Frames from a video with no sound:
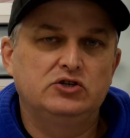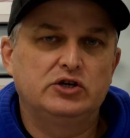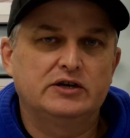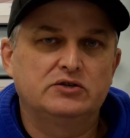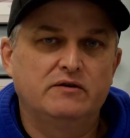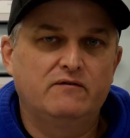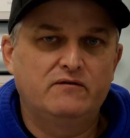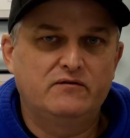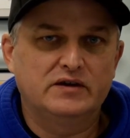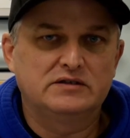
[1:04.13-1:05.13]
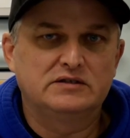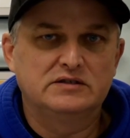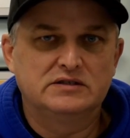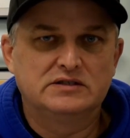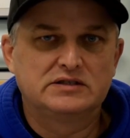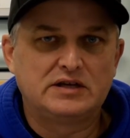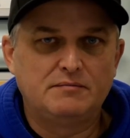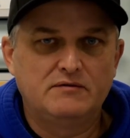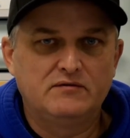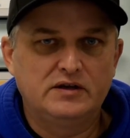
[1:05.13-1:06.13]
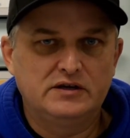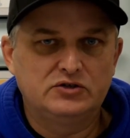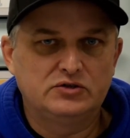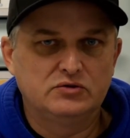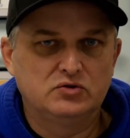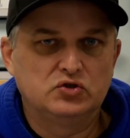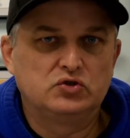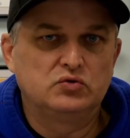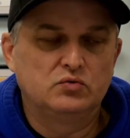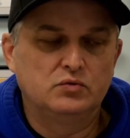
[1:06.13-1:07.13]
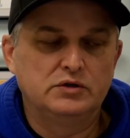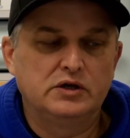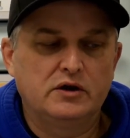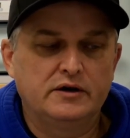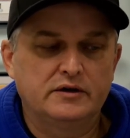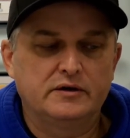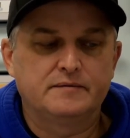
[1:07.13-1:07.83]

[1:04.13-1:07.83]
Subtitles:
actually fixes some of the issues with the onager.